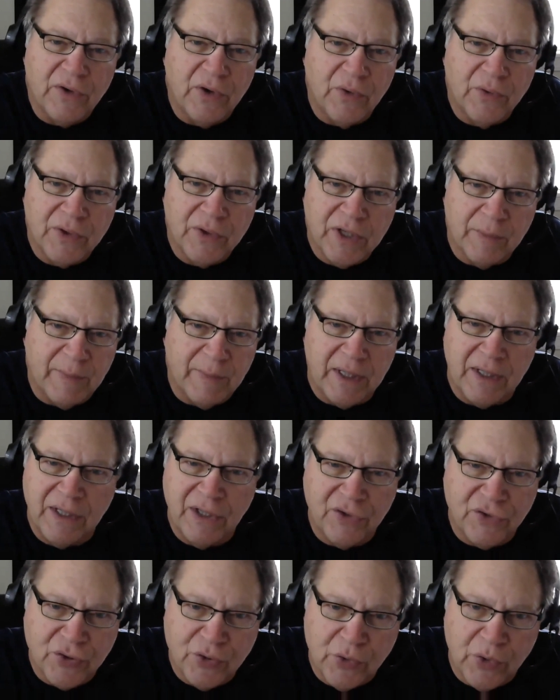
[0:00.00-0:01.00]
don't commit
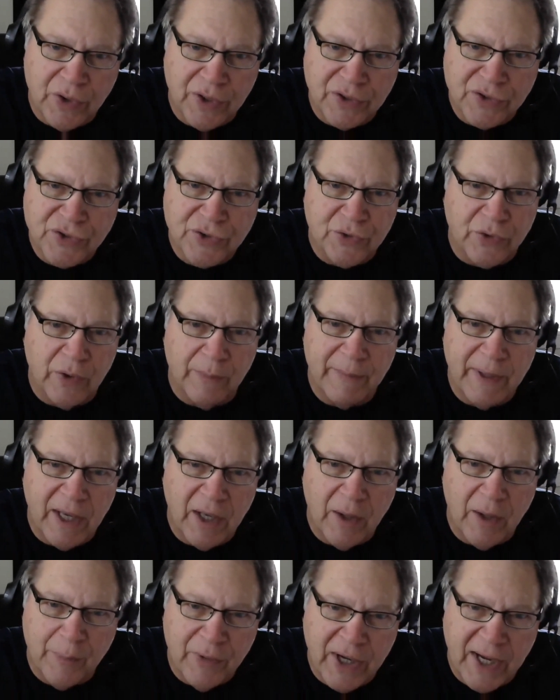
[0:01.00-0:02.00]
any torts or
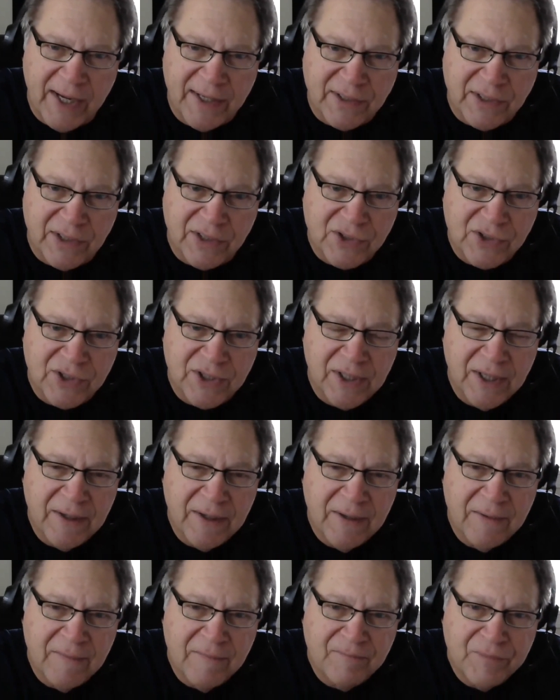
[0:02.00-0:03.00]
malpractice,
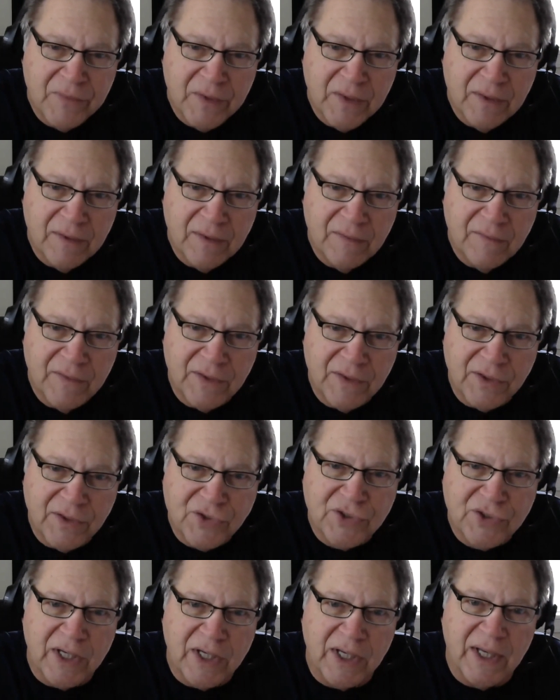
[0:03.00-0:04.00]
this